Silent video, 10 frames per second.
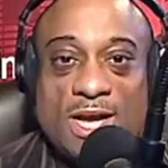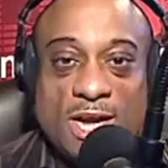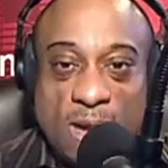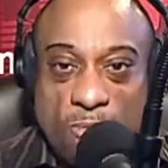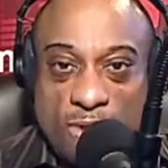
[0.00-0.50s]

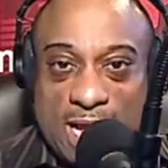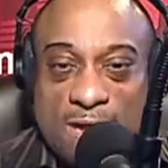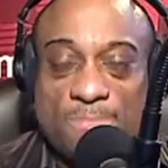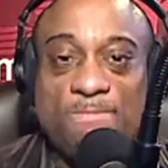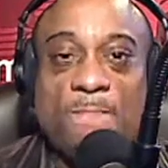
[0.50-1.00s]
Come on
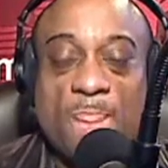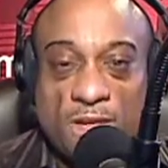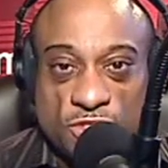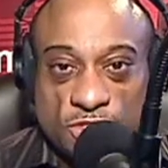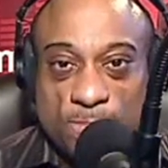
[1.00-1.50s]
out
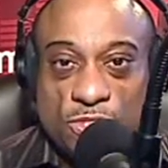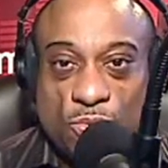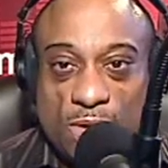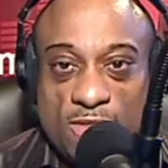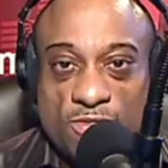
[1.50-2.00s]
December
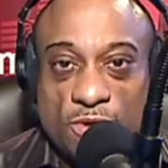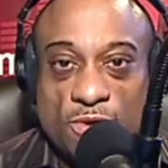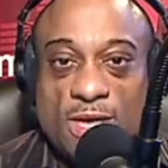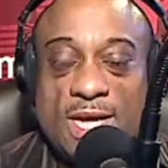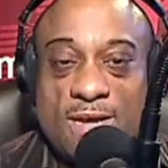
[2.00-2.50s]

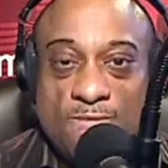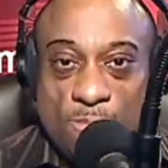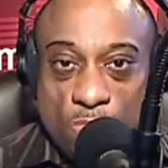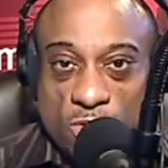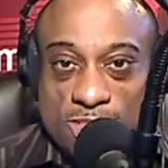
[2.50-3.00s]
23rd. For
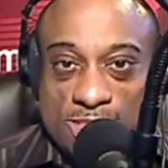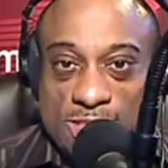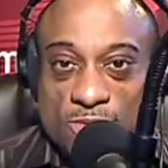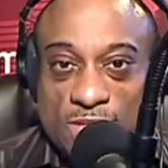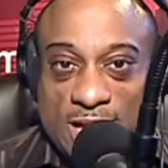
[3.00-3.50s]
more
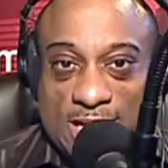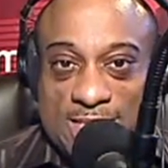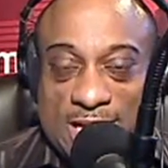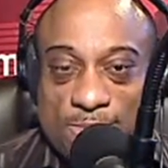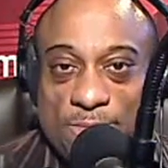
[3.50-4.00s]
details,
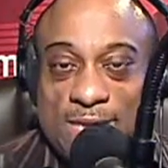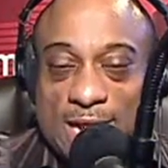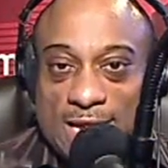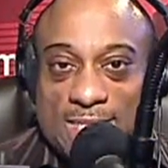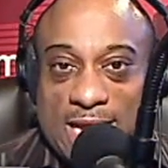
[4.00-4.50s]
contact me.
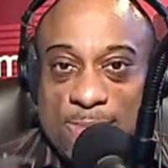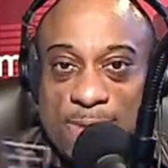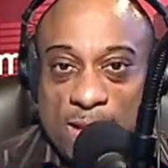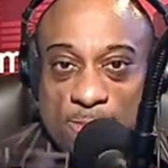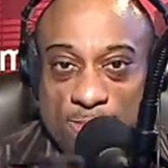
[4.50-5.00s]
Contact
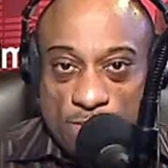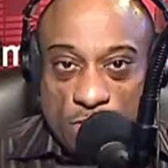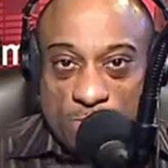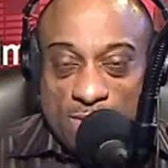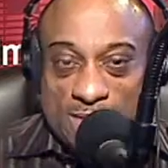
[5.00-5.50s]
Pamela
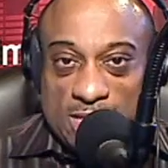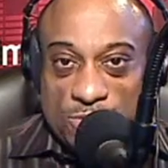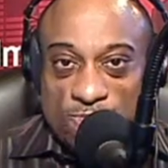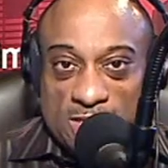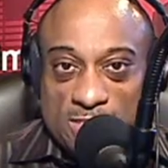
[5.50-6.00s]
Bernard right there
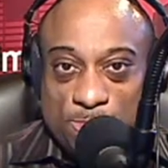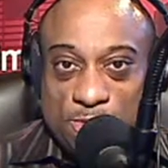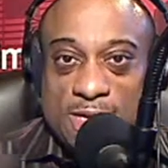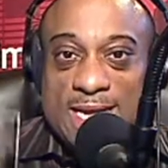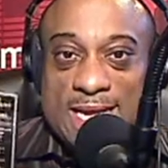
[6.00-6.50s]
on Facebook.